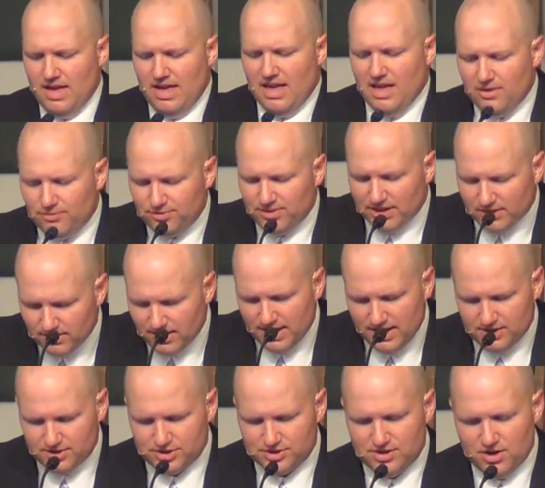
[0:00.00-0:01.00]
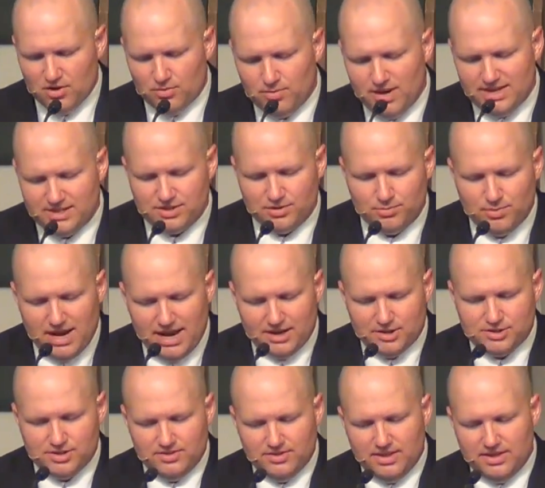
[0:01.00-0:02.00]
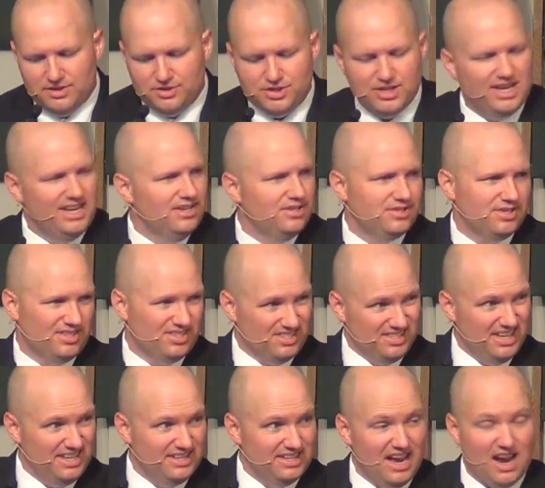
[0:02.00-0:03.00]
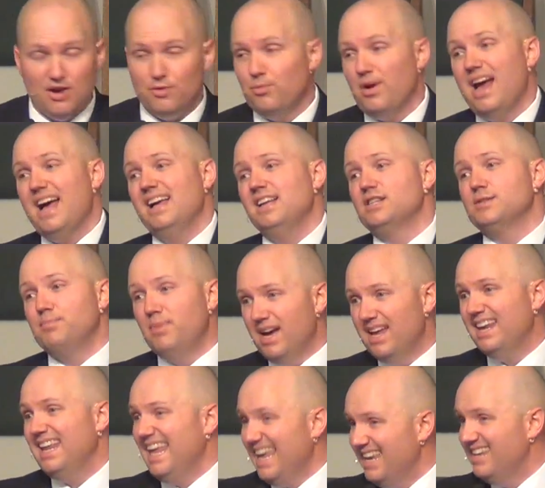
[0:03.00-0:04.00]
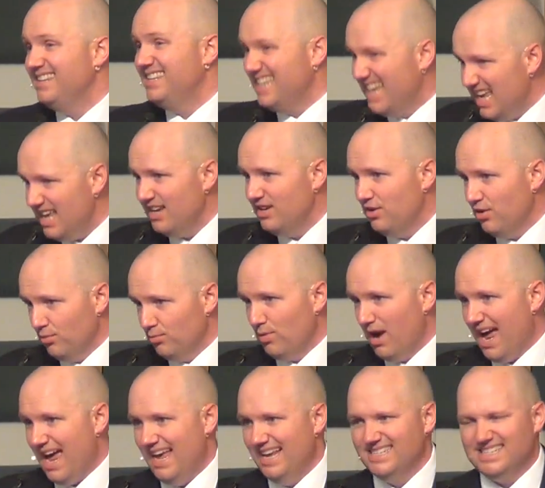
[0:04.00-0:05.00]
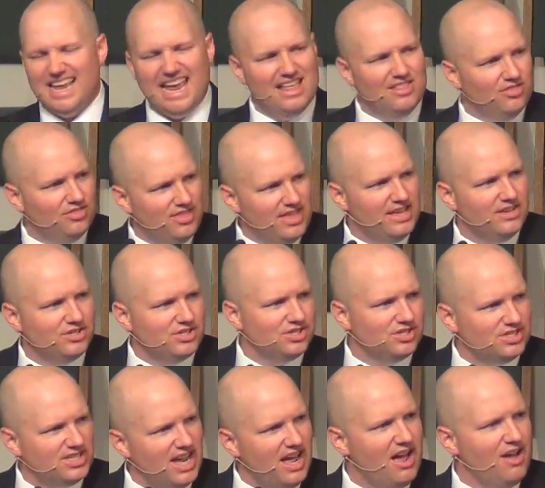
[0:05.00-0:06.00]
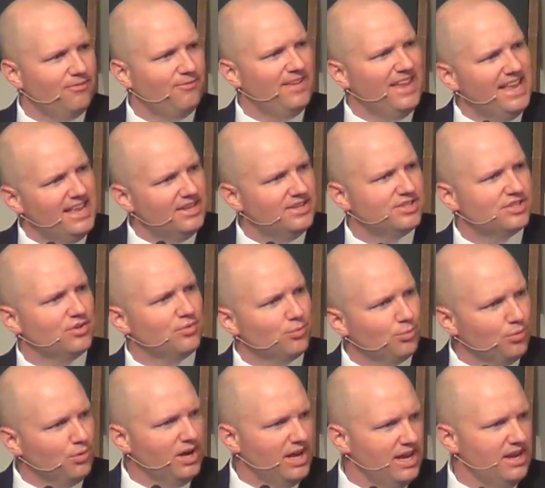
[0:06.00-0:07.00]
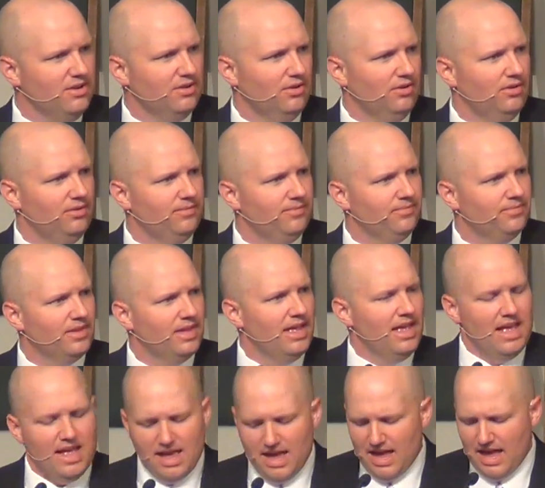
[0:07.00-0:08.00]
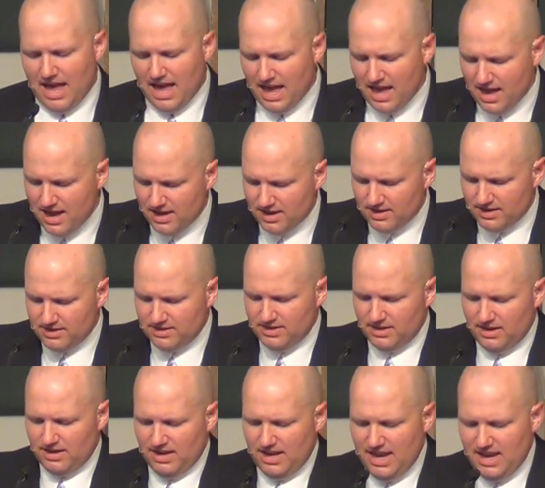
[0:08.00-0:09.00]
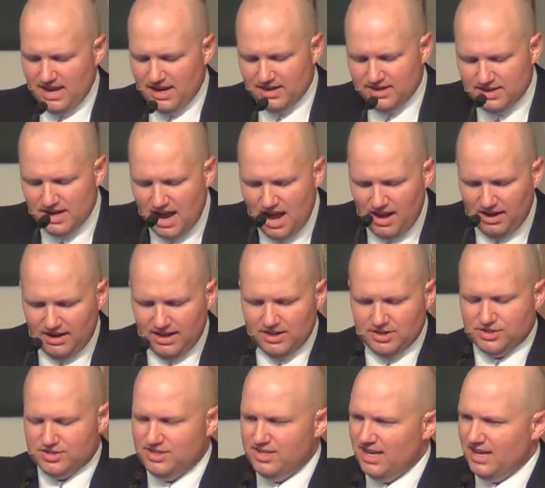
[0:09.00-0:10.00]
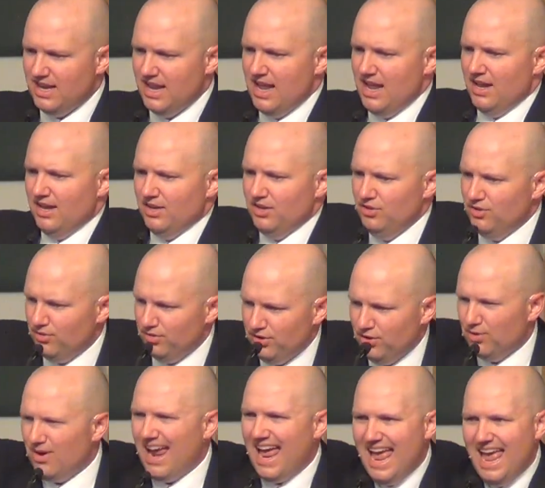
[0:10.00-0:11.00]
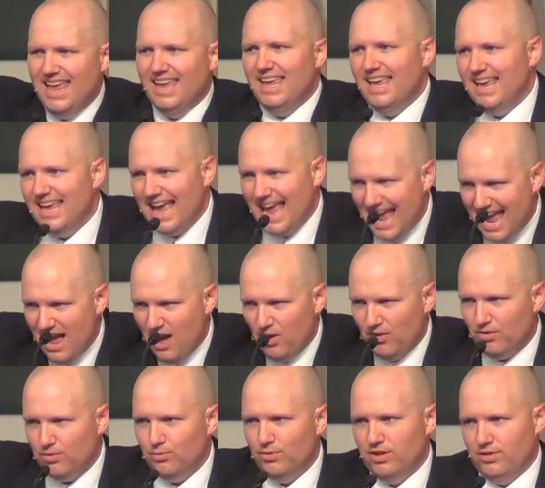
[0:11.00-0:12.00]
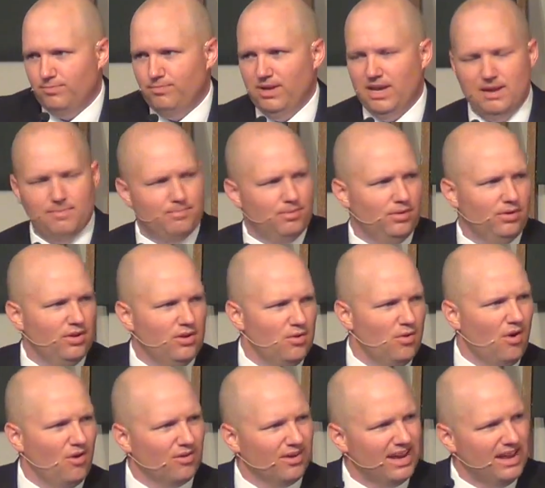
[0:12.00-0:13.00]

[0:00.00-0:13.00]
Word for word: If there is no resurrection, then Jesus did not rise, but he did rise. And this stuff is real. And he acknowledged that you're hanging out with people who are